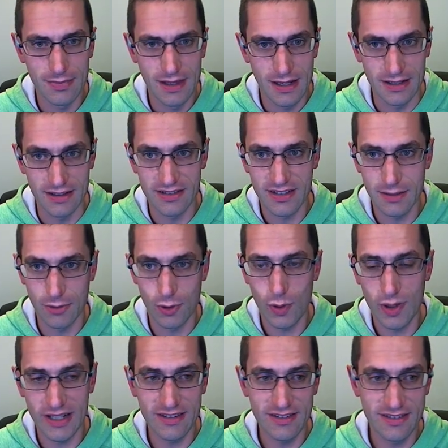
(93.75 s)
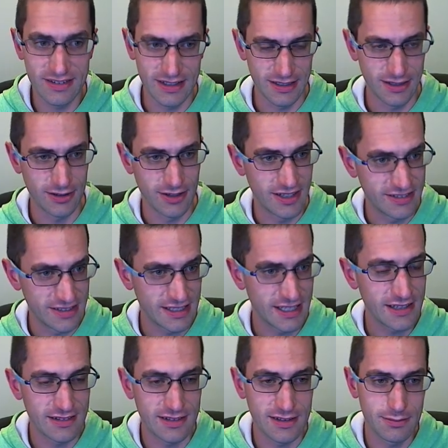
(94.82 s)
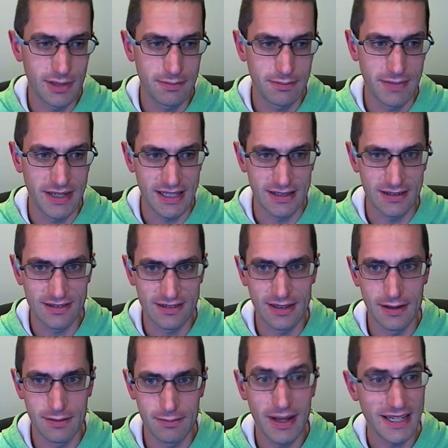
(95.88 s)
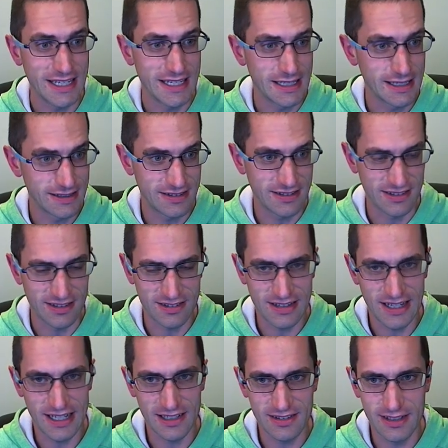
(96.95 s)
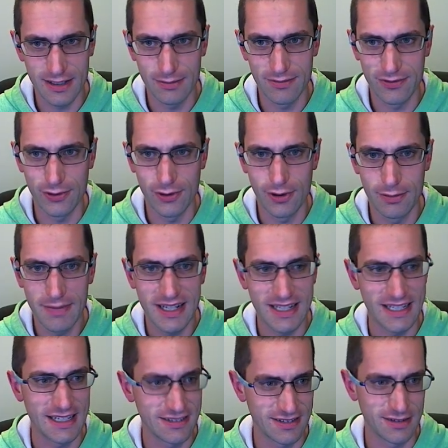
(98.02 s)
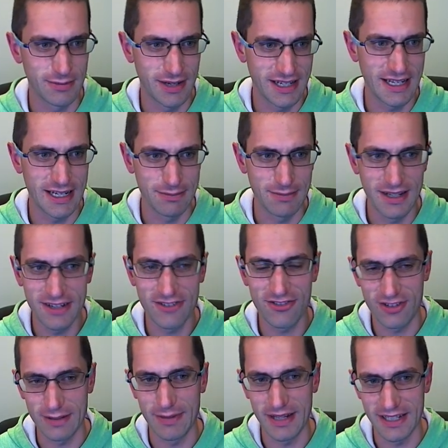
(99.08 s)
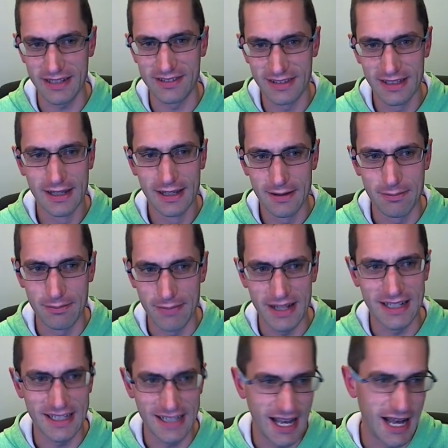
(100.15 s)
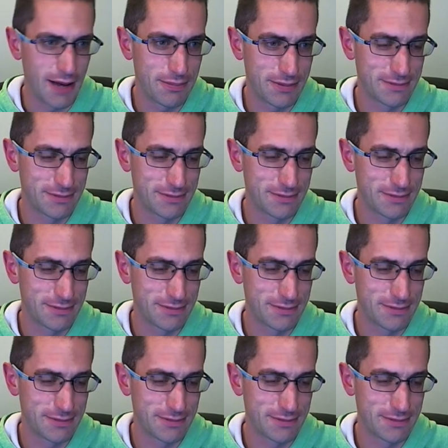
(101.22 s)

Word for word: And the term quids in the United Kingdom means money. It is a slang term for money, so my name literally means money up.